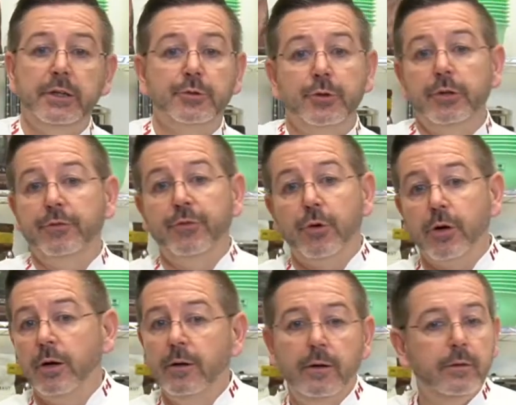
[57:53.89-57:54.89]

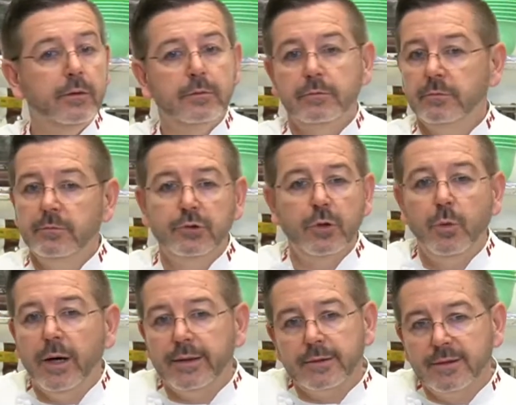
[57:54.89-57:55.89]
34. So
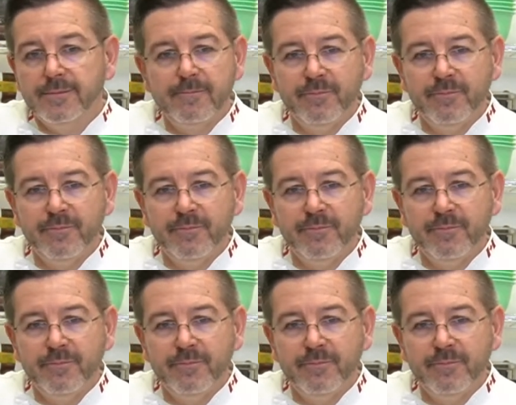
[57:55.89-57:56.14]
what?